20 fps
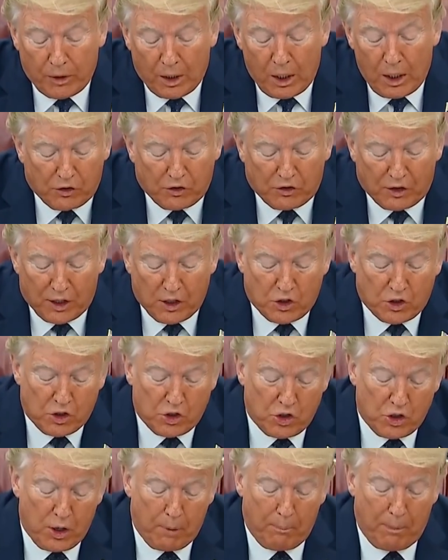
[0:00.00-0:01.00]
The
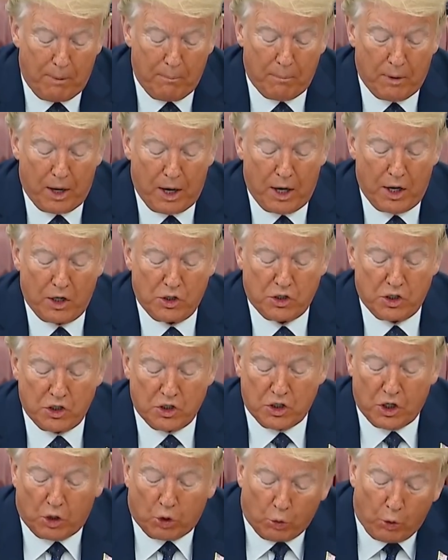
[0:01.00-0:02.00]
censorship and bias
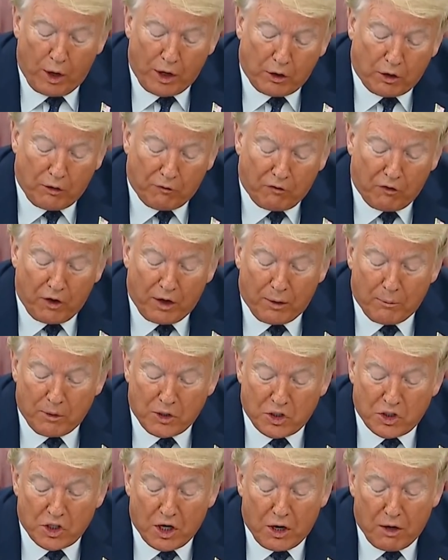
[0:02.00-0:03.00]
is a threat to freedom
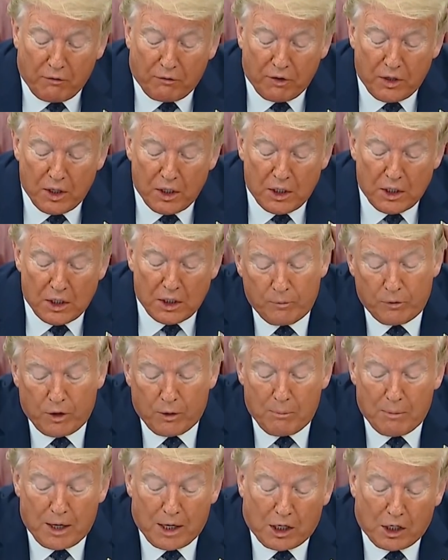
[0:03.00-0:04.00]
itself.
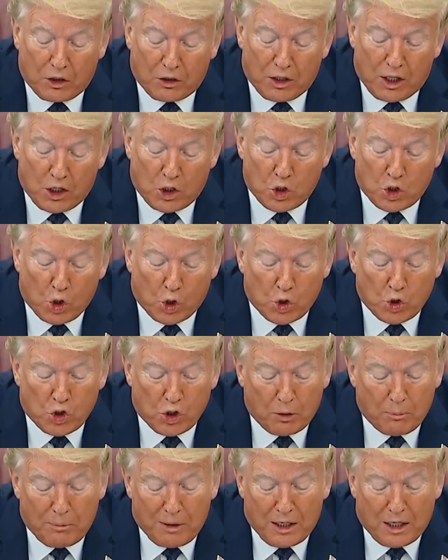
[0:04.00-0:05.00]
To make it that
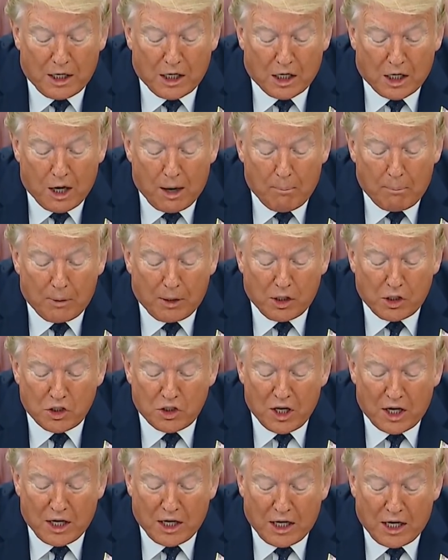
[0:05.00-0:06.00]
social media companies
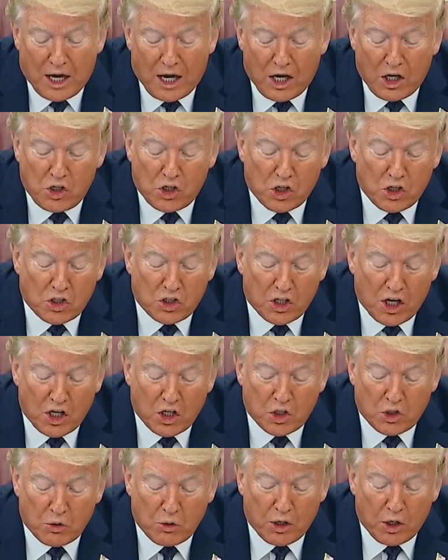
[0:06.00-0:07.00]
that engage in
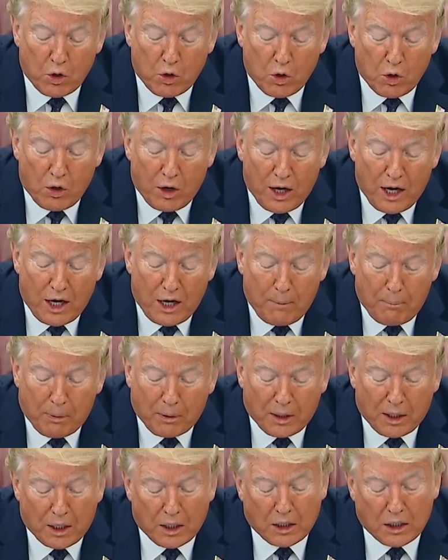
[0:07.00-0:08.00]
censoring or any
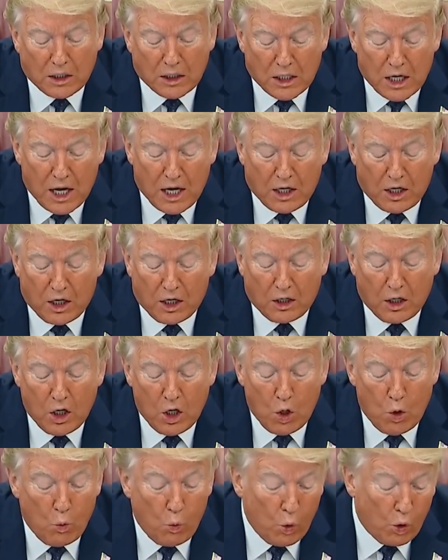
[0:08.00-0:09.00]
political conduct
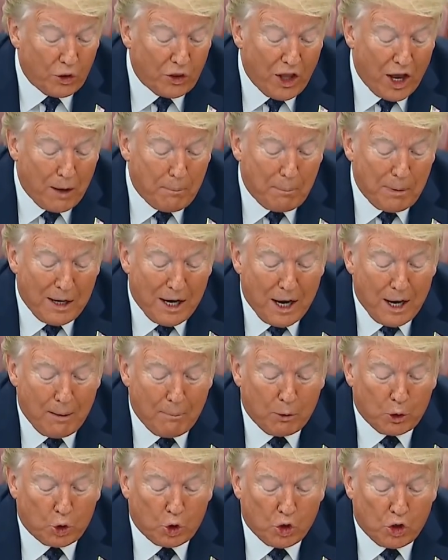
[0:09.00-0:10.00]
will not be
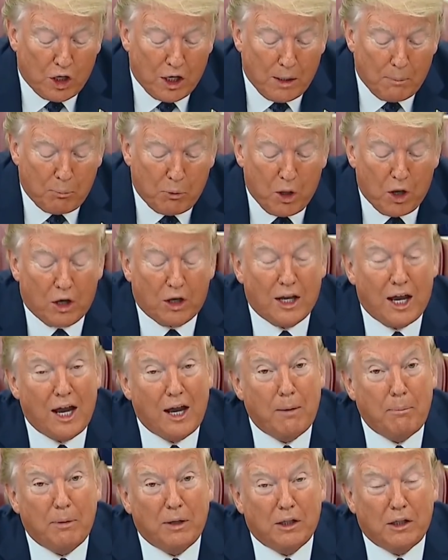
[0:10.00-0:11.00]
able to keep their
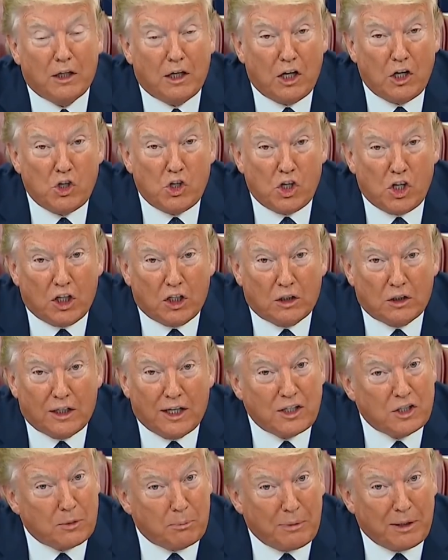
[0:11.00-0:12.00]
liability shield.
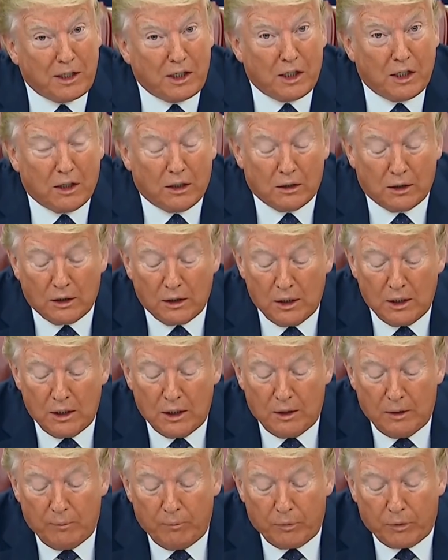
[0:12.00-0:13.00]
That's a big deal.
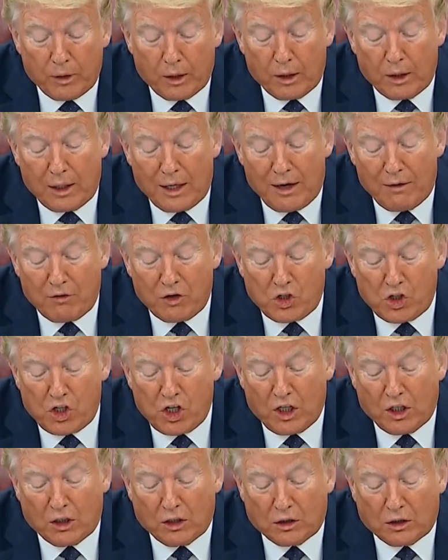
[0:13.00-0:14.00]
They have a
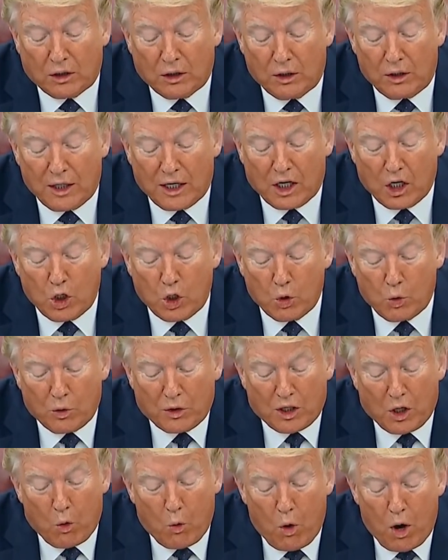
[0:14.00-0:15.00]
shield. They can do
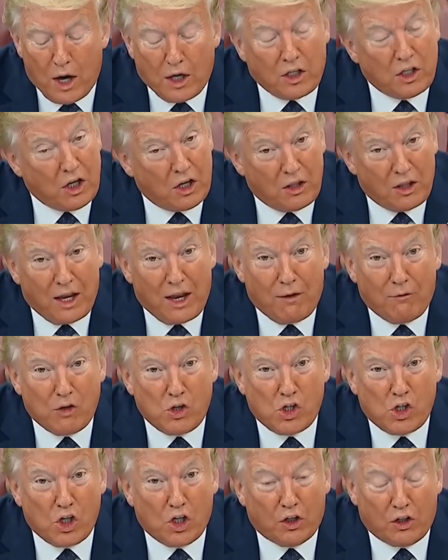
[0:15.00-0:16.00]
what they want. They have a
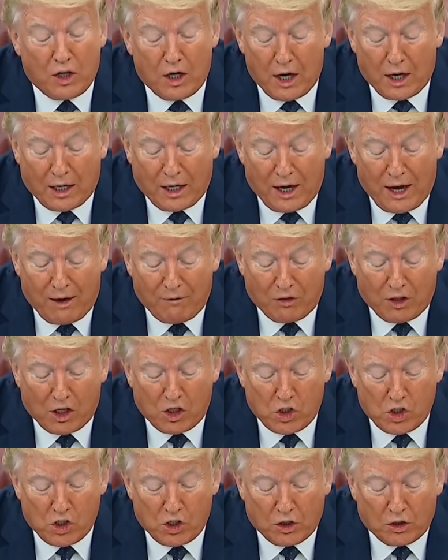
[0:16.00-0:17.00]
shield. They're not going to have
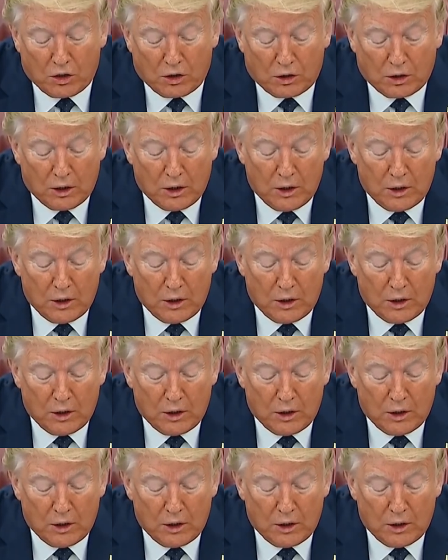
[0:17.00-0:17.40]
that shield.